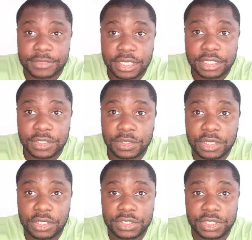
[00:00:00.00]

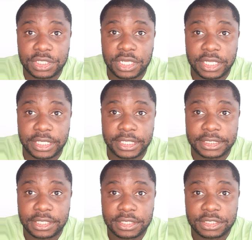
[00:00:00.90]
Newcastle United
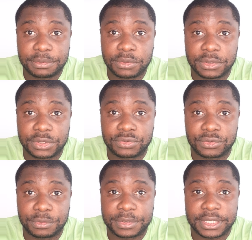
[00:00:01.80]
supporters
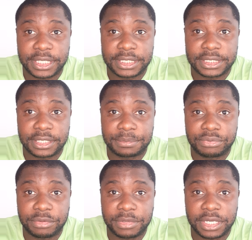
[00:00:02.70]
group says the
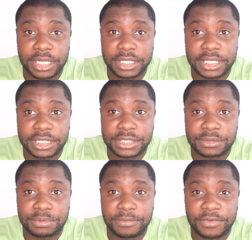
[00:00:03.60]
Premier League needs to
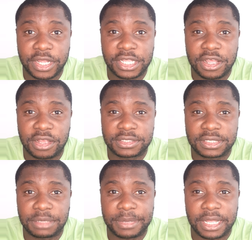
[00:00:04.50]
provide answers
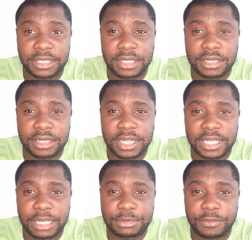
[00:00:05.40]
about the
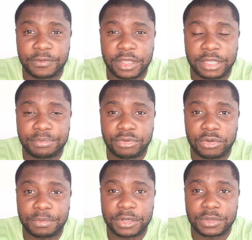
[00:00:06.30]
collapse of a
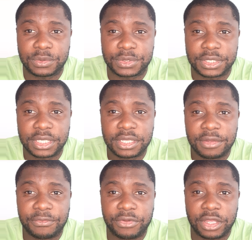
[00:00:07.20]
proposed
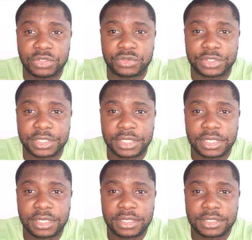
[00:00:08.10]
300
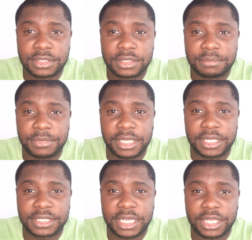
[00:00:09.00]

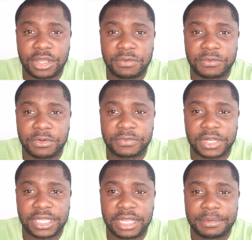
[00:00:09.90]
million takeover of the
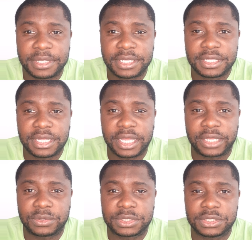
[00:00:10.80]
club. A
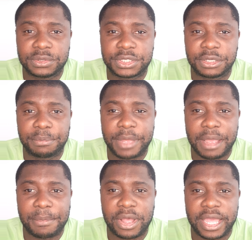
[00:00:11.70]
consortium
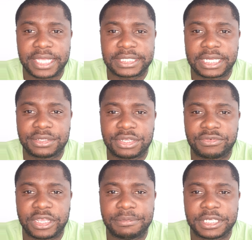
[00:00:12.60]
backed by Saudi
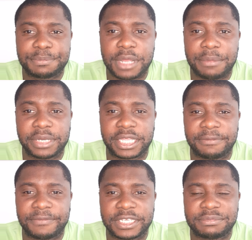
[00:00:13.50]
Arabia's public
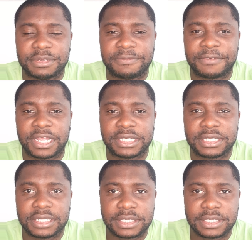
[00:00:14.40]
investment fund